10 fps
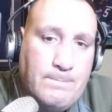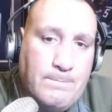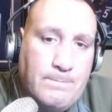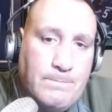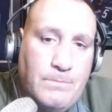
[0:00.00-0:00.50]

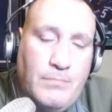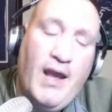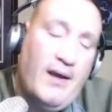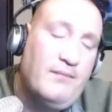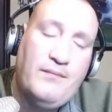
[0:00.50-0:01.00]
but you
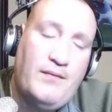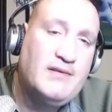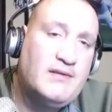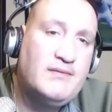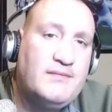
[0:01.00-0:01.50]
know
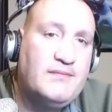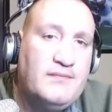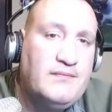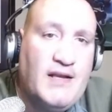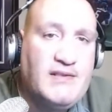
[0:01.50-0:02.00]
that's
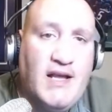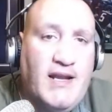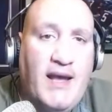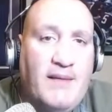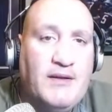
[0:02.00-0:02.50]
not
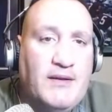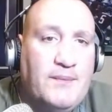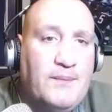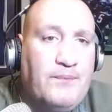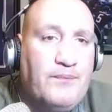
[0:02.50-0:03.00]
happening
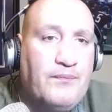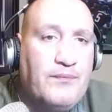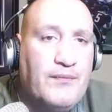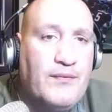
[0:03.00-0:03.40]
anytime soon.